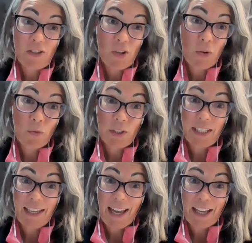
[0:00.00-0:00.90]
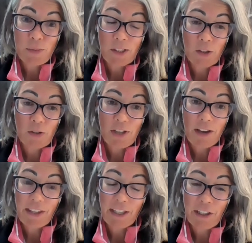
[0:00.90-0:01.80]
So really, as we close
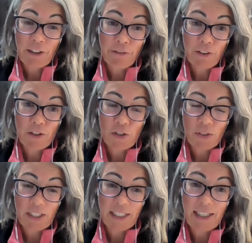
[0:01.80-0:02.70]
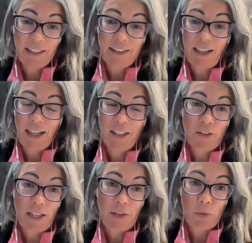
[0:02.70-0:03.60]
off, thank you for tuning in. I know
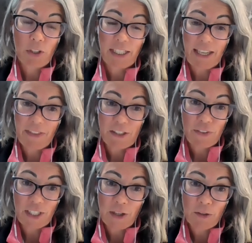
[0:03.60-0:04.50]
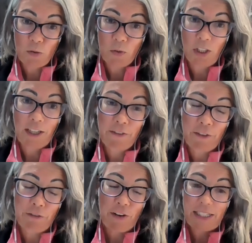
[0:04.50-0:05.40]
that we're going to get this video out to a lot of your
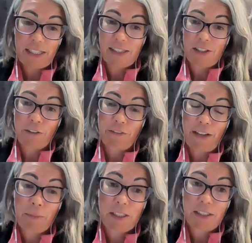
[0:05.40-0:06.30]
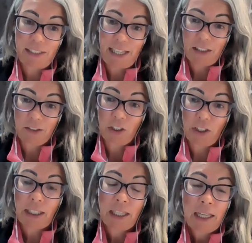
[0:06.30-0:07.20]
friends and your family to take a
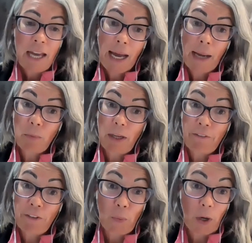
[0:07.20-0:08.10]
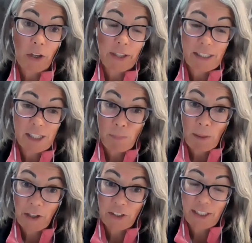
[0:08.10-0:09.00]
look. If you are
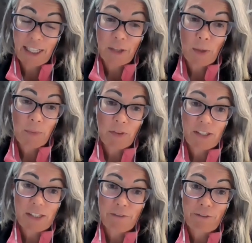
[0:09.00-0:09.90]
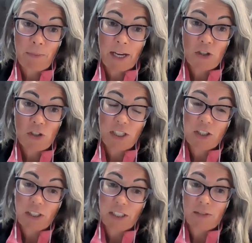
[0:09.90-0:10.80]
inspired in any way with this information and
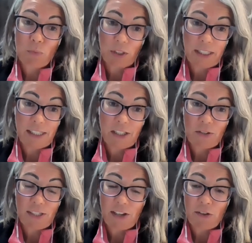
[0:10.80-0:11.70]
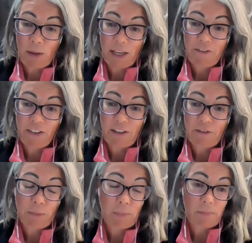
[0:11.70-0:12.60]
you could really see yourselves benefiting
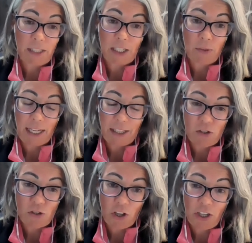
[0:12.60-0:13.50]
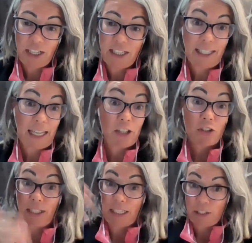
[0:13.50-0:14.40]
from, you know, getting started and getting
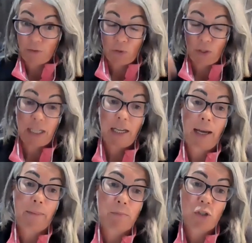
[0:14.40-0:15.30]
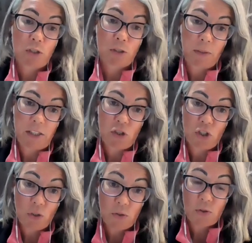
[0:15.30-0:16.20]
your kids free Juice Plus
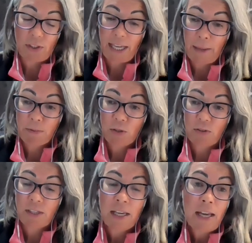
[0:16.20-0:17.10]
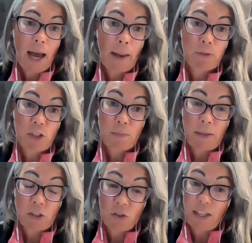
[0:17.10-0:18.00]
chews or capsules, just
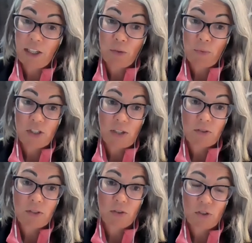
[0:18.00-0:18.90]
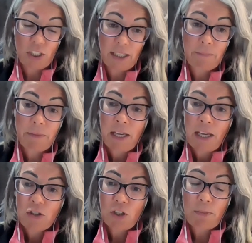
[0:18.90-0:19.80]
make sure that you reach out to Lucia.
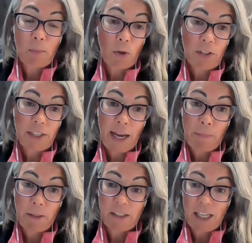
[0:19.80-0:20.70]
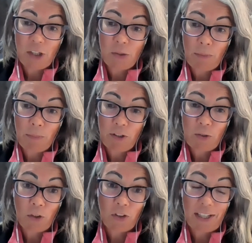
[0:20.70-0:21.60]
She'd be more than happy to set you up with an
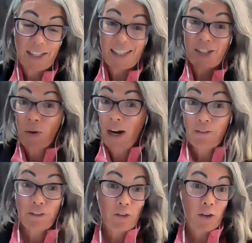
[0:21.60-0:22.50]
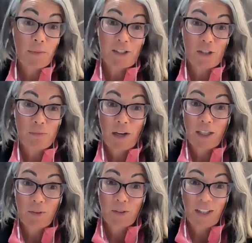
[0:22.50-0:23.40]
order. And I say, try it for 4 months. Your body
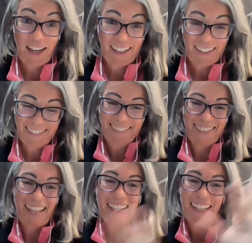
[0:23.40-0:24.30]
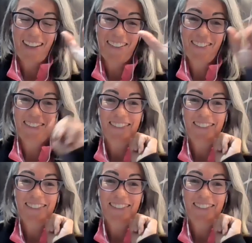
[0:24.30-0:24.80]
won't lie. Thank you.